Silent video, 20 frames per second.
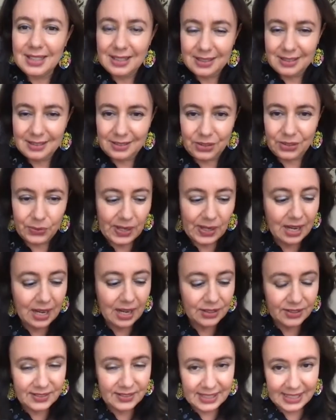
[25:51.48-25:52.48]
doing
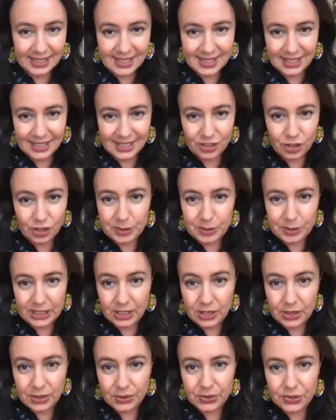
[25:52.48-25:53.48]
other things that
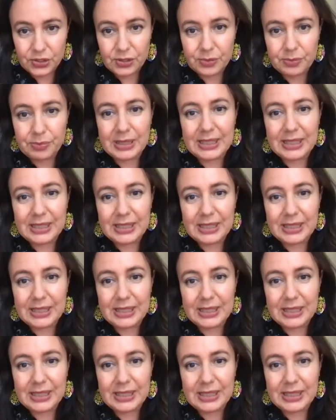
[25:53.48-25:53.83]
nobody knows.